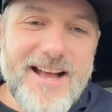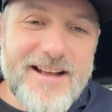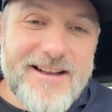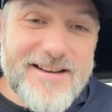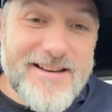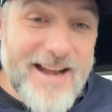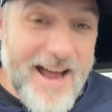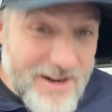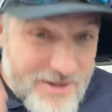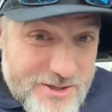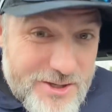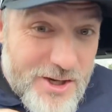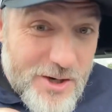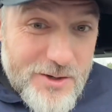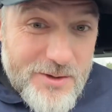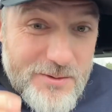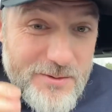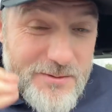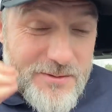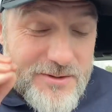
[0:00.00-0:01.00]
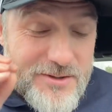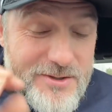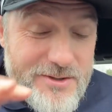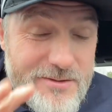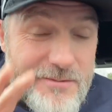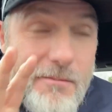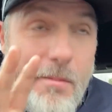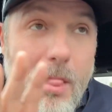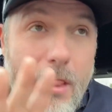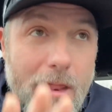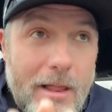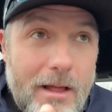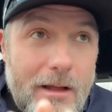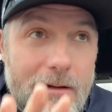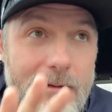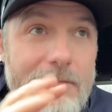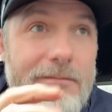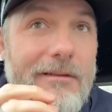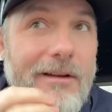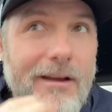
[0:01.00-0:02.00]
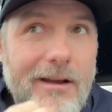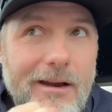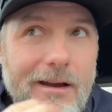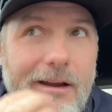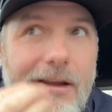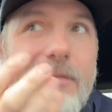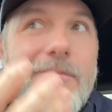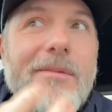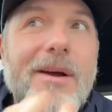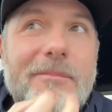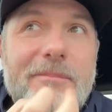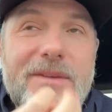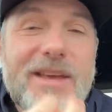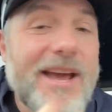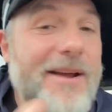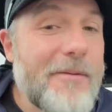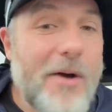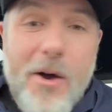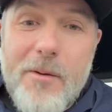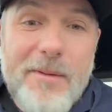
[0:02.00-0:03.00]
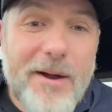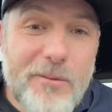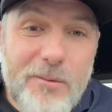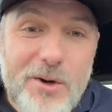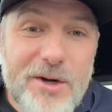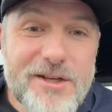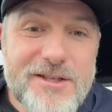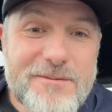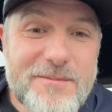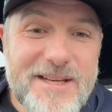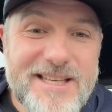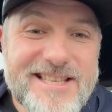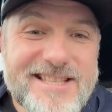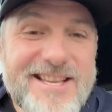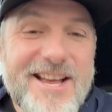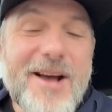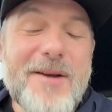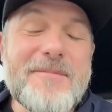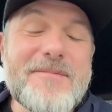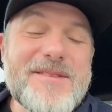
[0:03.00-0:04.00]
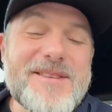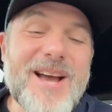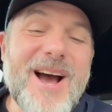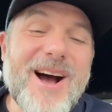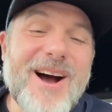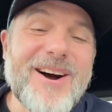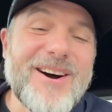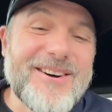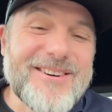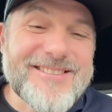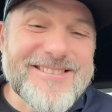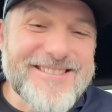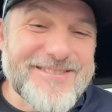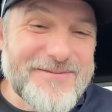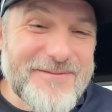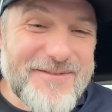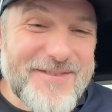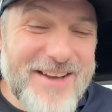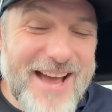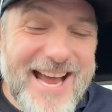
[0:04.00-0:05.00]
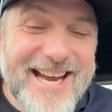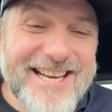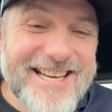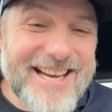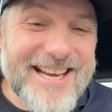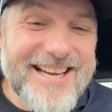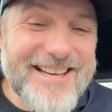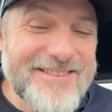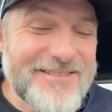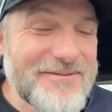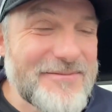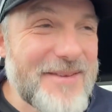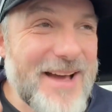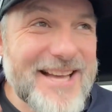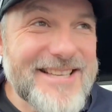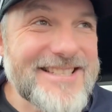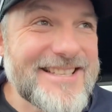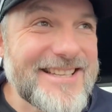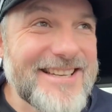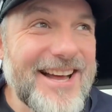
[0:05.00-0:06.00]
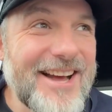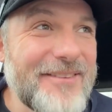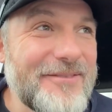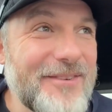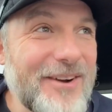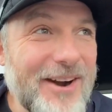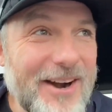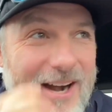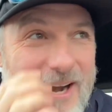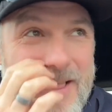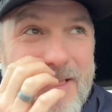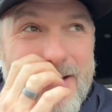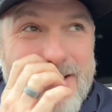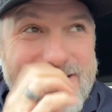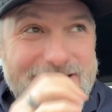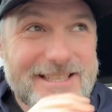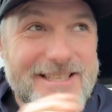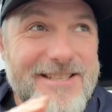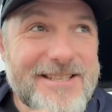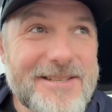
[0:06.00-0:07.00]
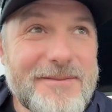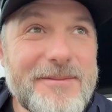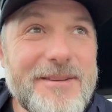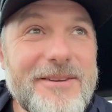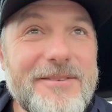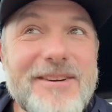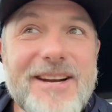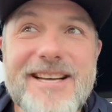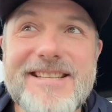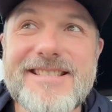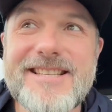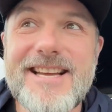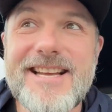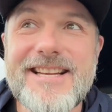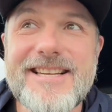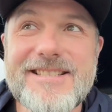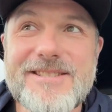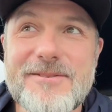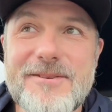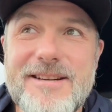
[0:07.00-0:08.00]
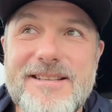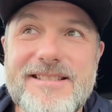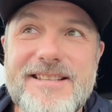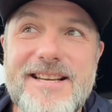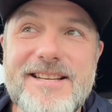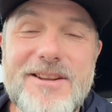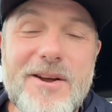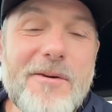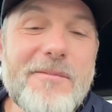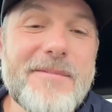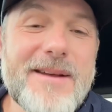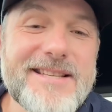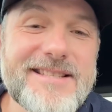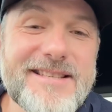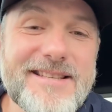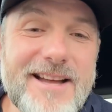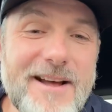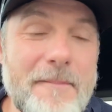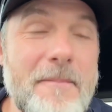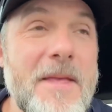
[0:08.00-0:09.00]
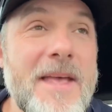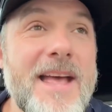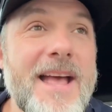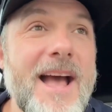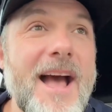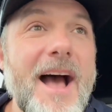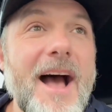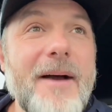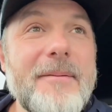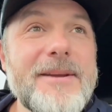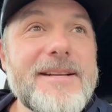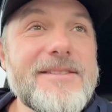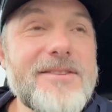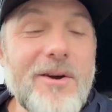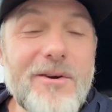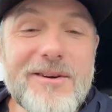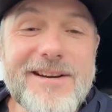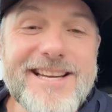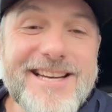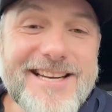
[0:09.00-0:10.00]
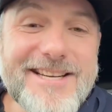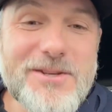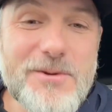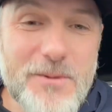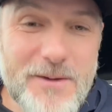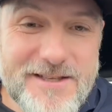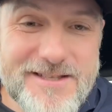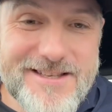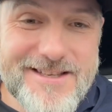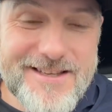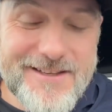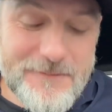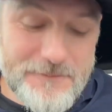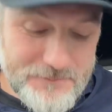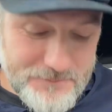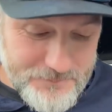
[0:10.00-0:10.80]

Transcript: Now, do it. Eh, eh, I'm getting all my words mixed up. Don't make mess it up, all right? Listen to me when I say this. When I say don't mess it up, I mean don't get it twisted.